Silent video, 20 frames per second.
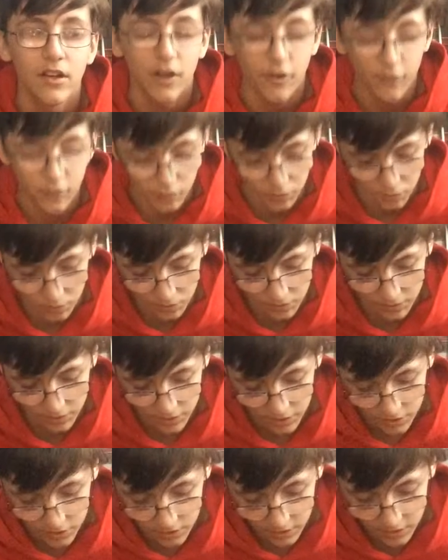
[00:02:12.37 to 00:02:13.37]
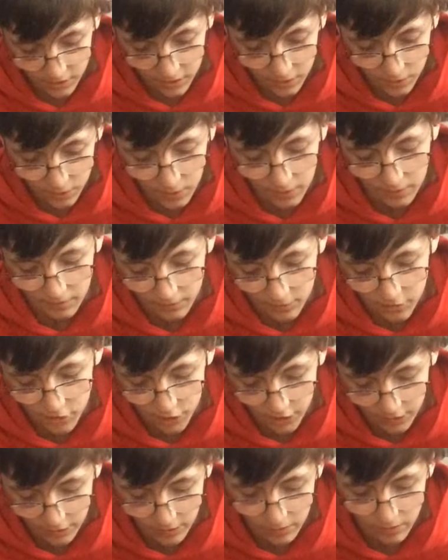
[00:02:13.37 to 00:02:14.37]
of course, the rest of
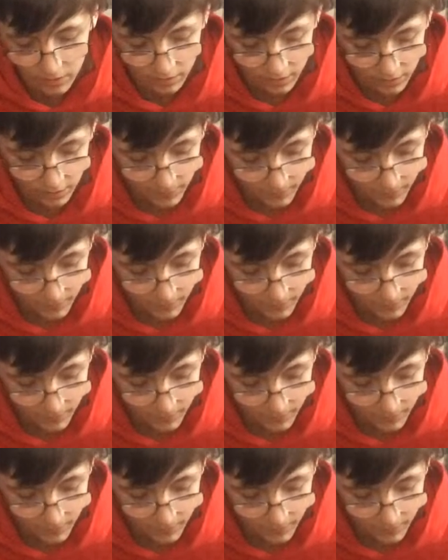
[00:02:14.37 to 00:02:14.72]
SHIELD.